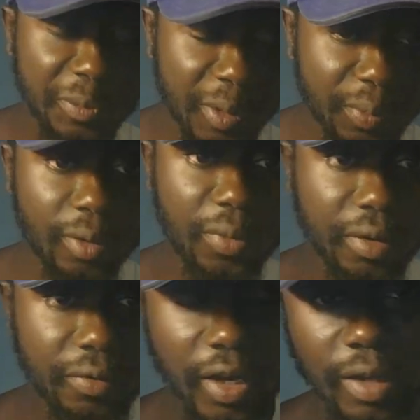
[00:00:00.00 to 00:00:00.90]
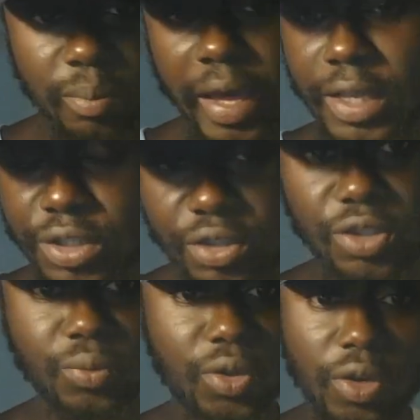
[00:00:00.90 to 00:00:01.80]
You people are motherfucking
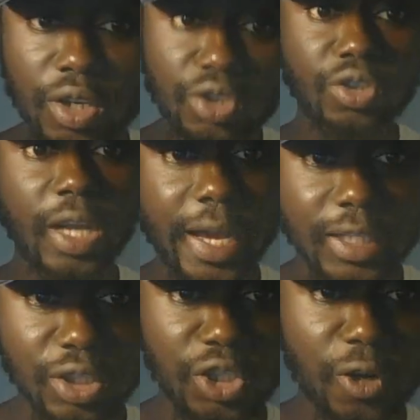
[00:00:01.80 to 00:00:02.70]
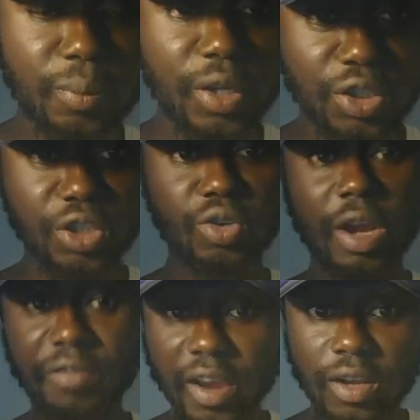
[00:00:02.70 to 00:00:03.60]
bastards. We don't need you guys in Terp Nation.
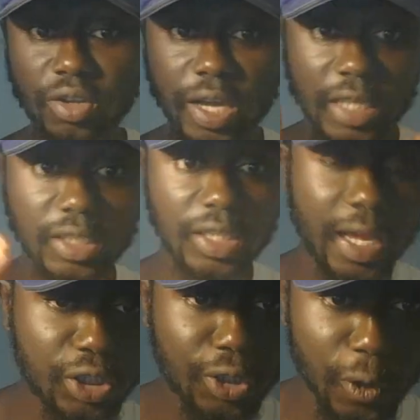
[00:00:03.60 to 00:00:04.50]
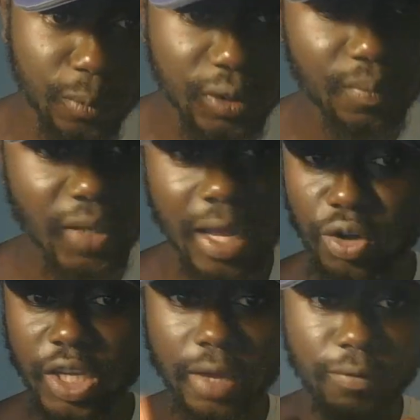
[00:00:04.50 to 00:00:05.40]
Quite frankly, you guys are not Terps. I
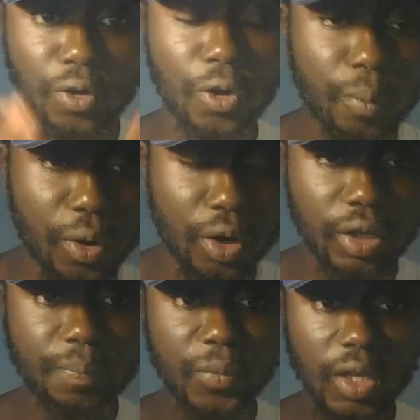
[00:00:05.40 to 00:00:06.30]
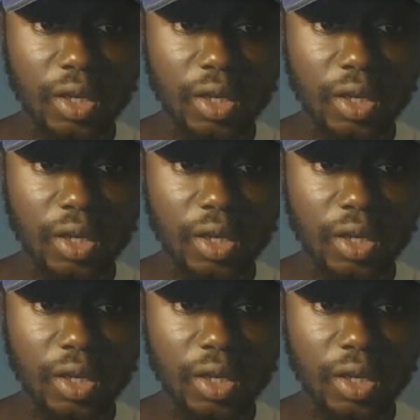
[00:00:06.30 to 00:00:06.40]
don't care if you go to Maryland.